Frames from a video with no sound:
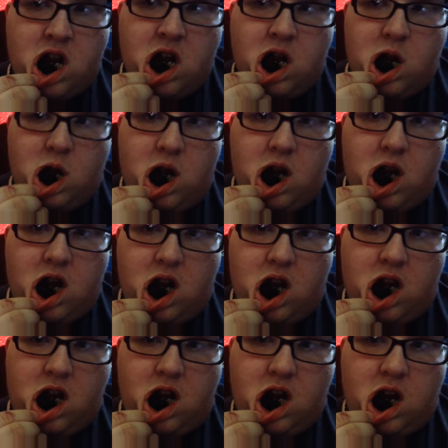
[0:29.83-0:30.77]
You
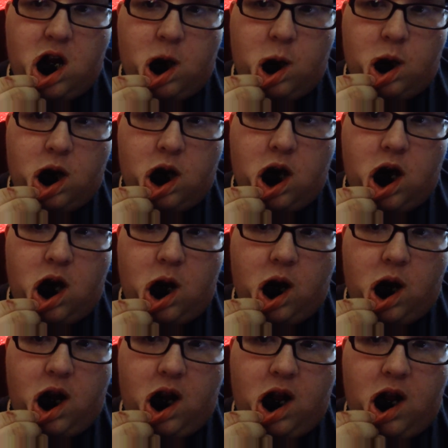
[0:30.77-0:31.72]
can't see that, I'm
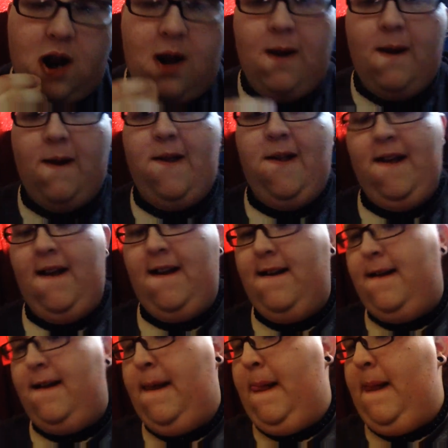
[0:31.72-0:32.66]
sorry.
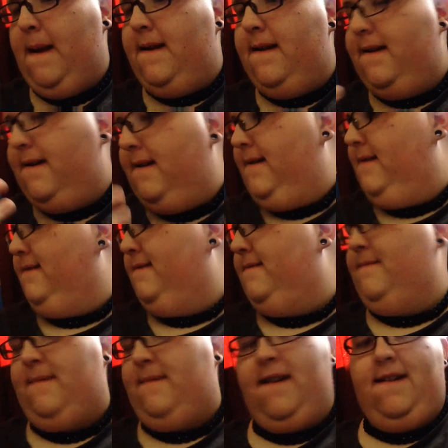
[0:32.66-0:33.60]
I'm